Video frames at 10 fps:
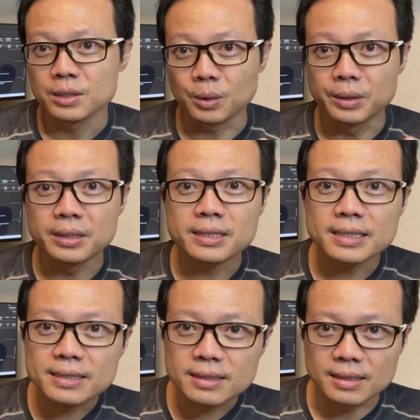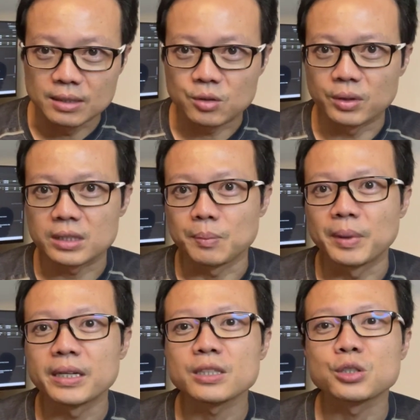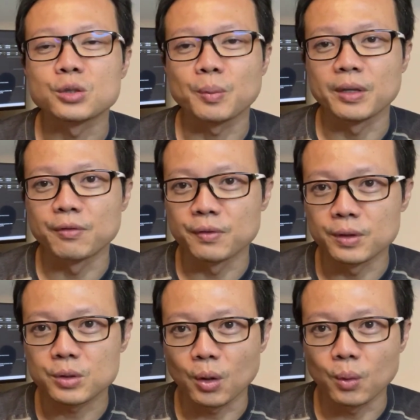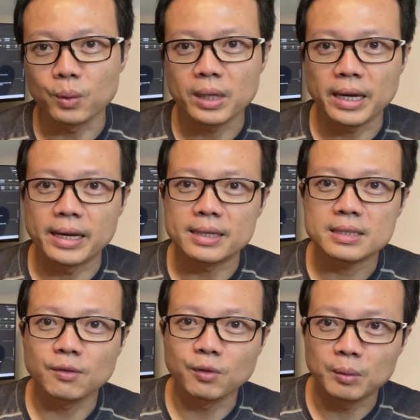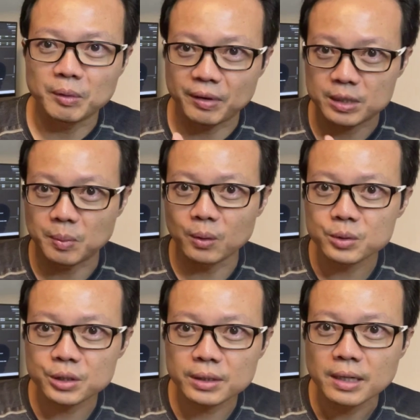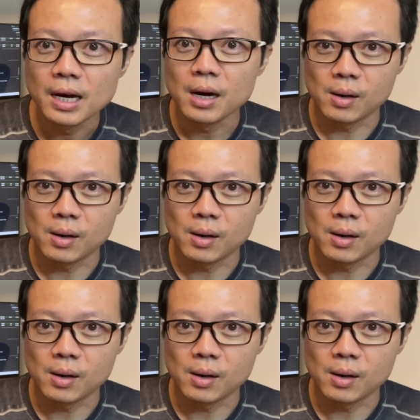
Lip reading: So in this instance, right, a beta should be viewed only as a form of exposure